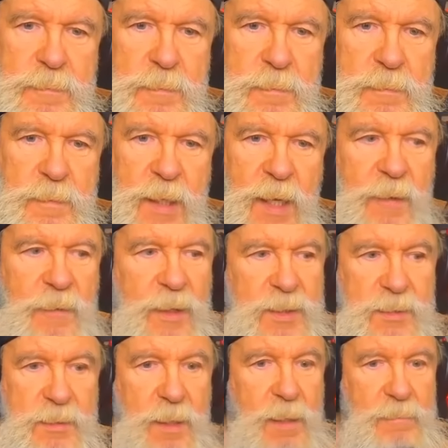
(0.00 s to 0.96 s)
Now,
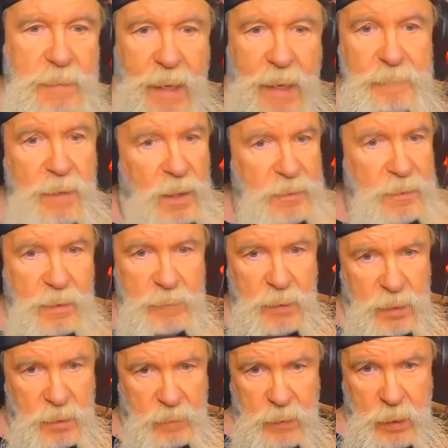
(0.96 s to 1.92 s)
that's not, I'm not
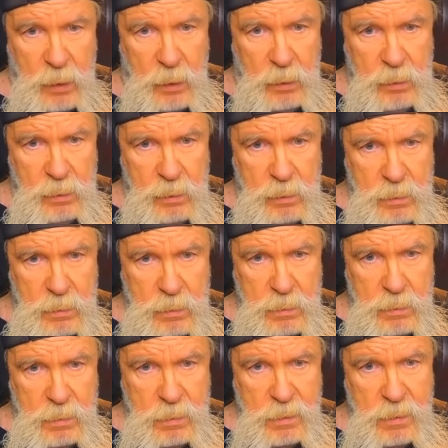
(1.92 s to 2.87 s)
WWE.
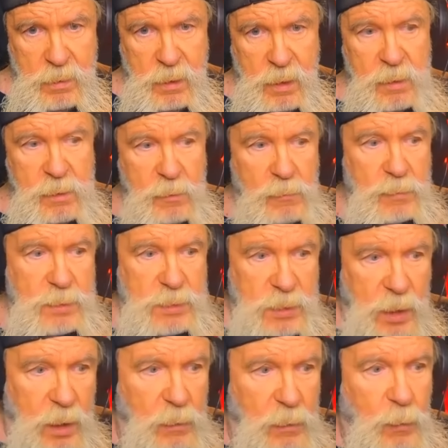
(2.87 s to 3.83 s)
Mm-hmm. And you would
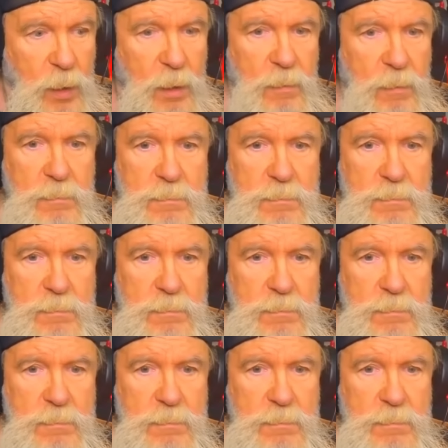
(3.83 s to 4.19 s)
say, well,